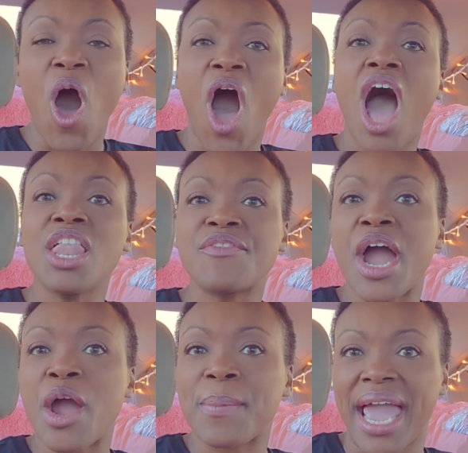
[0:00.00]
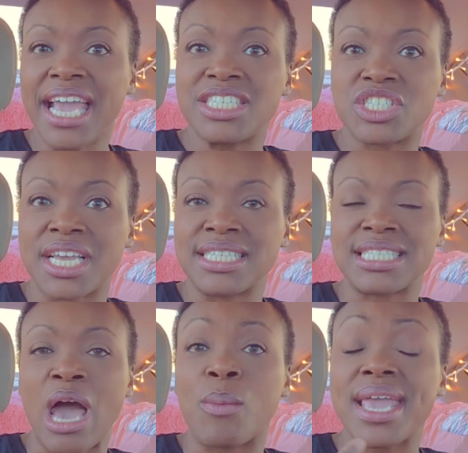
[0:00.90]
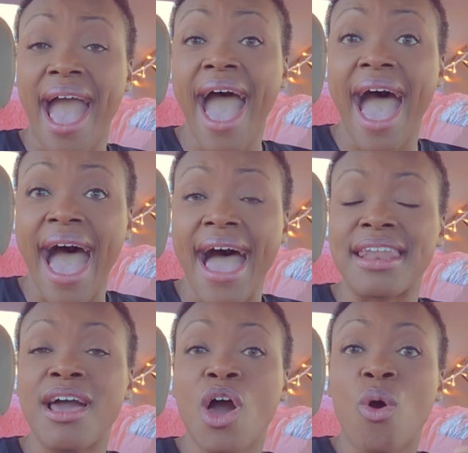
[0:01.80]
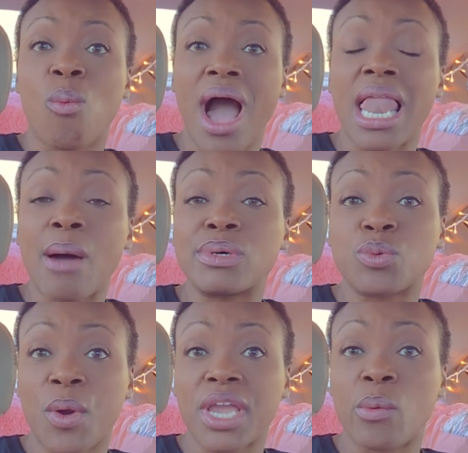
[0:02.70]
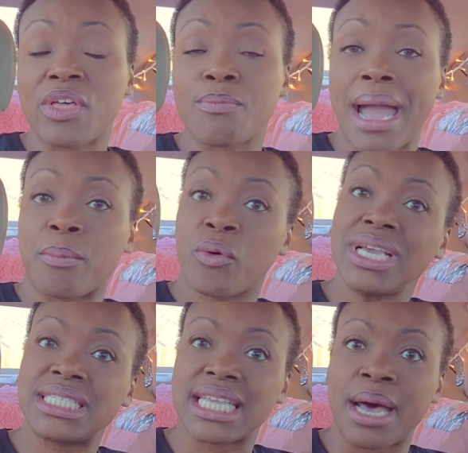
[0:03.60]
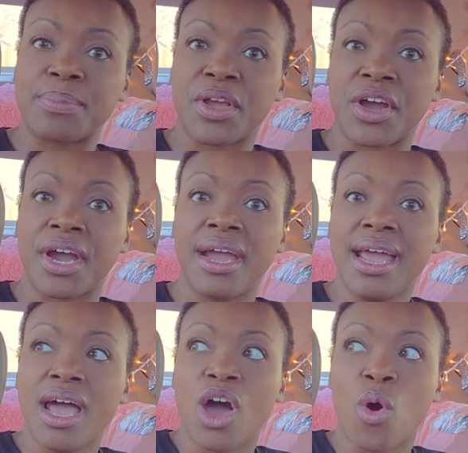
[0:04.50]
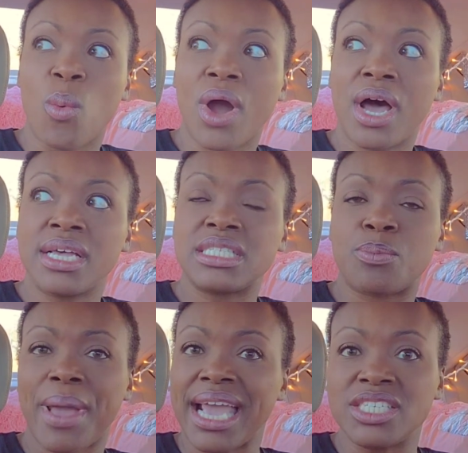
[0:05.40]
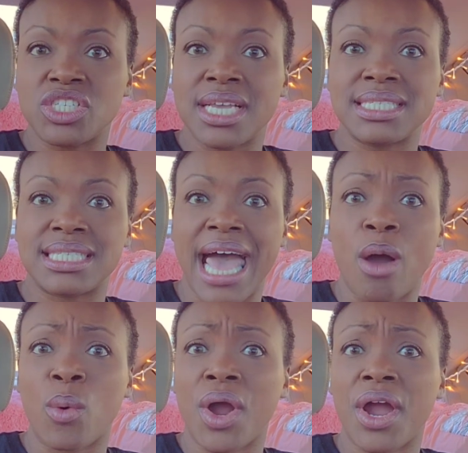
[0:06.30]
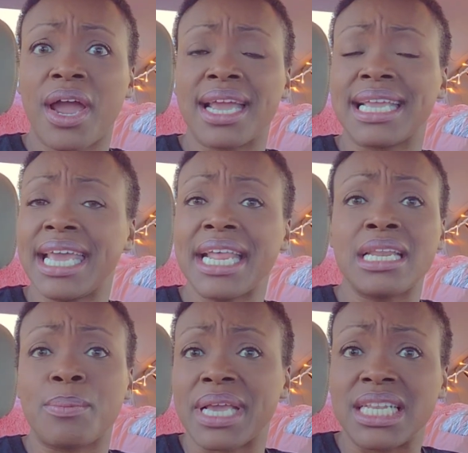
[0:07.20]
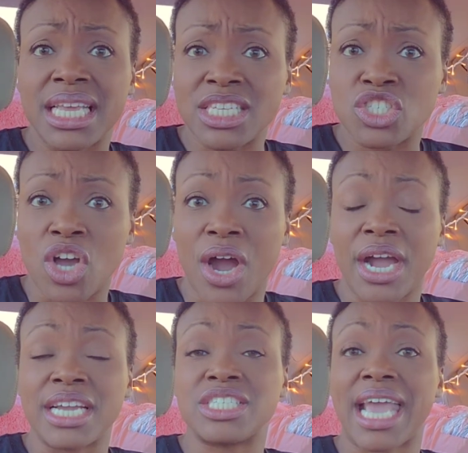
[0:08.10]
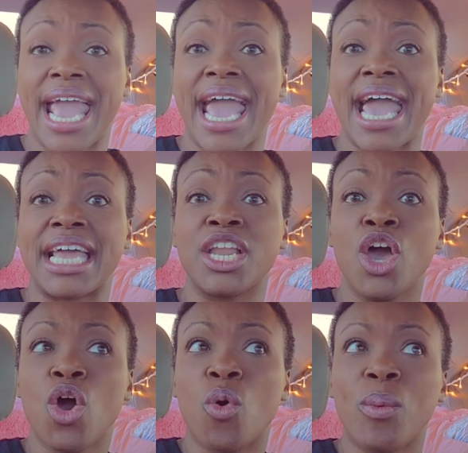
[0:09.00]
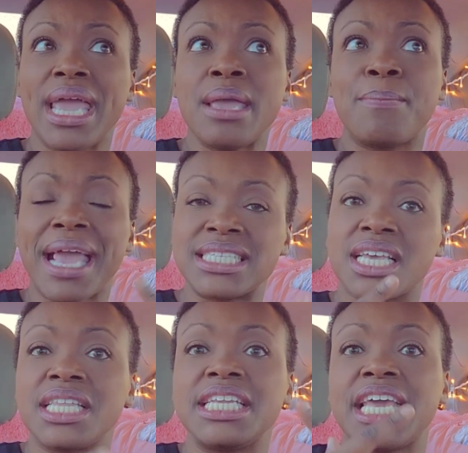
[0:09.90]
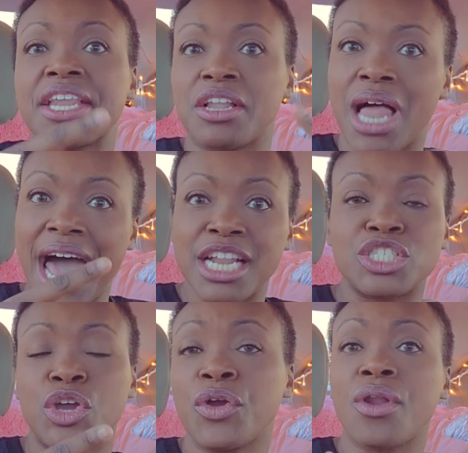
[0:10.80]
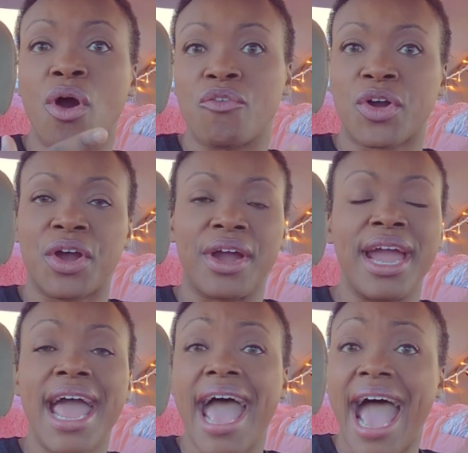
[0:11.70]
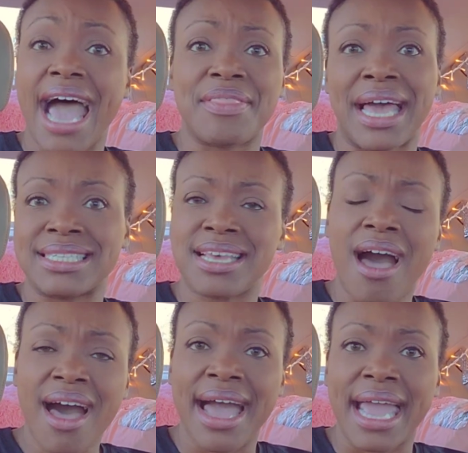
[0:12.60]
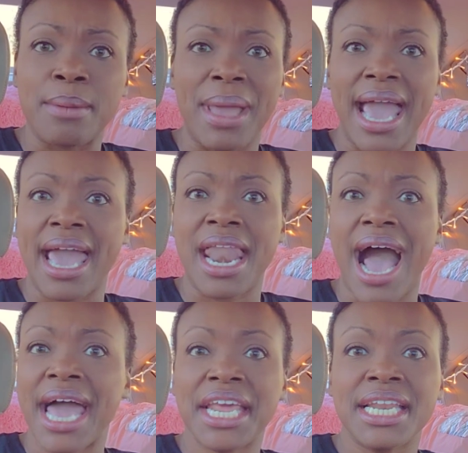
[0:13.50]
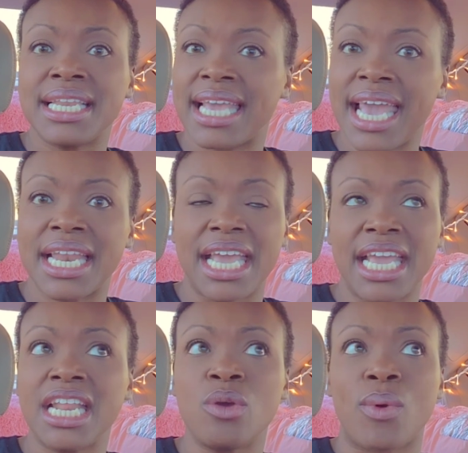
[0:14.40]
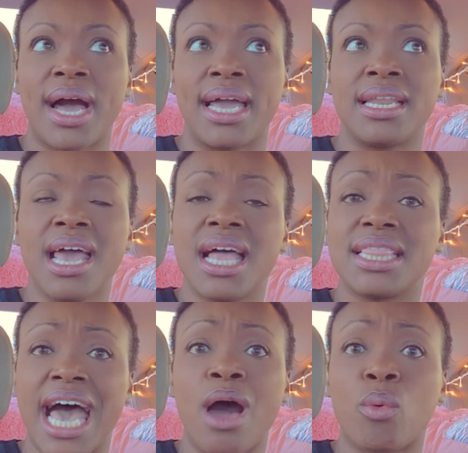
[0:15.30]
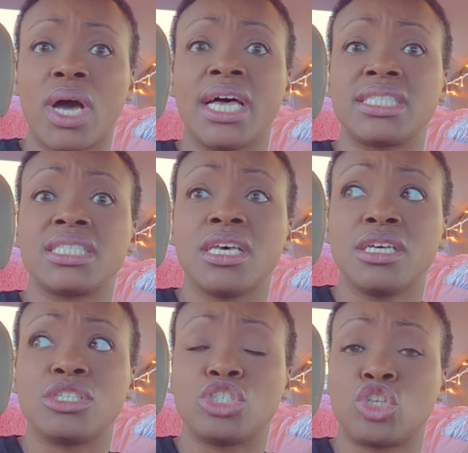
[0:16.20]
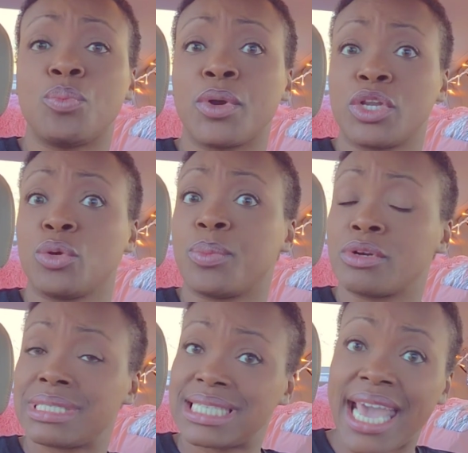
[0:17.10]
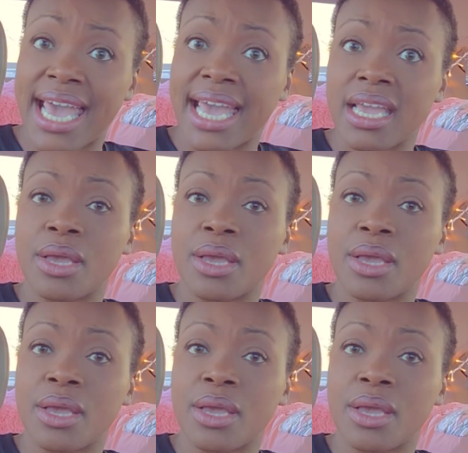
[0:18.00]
All of our patients that we had while I was working with my preceptor was patients that were getting to be discharged, and we basically did a lot of turnover at that time, and I didn't get anyone that was super duper sick.